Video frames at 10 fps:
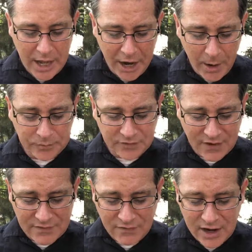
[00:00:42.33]
It helps
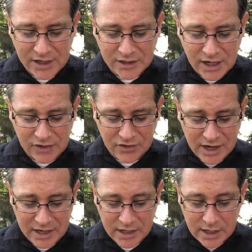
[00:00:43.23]
if I find it,
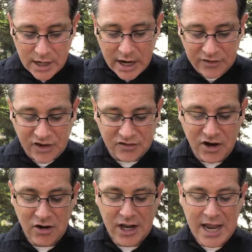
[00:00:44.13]
doesn't it? It says
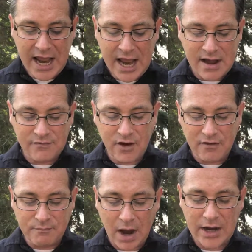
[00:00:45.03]
nearly half
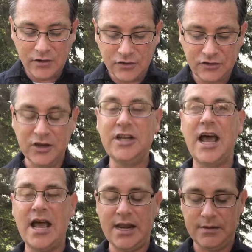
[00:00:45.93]
of buyers
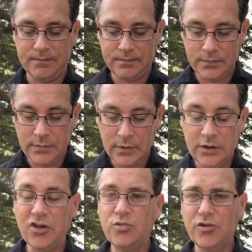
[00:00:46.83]
today,
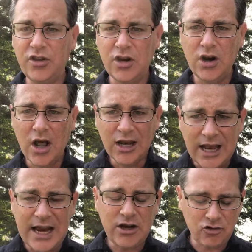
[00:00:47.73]
this was in
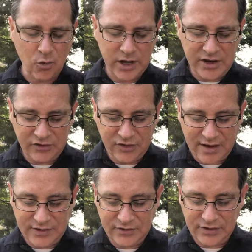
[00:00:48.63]
late
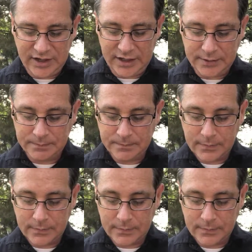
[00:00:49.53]
2017,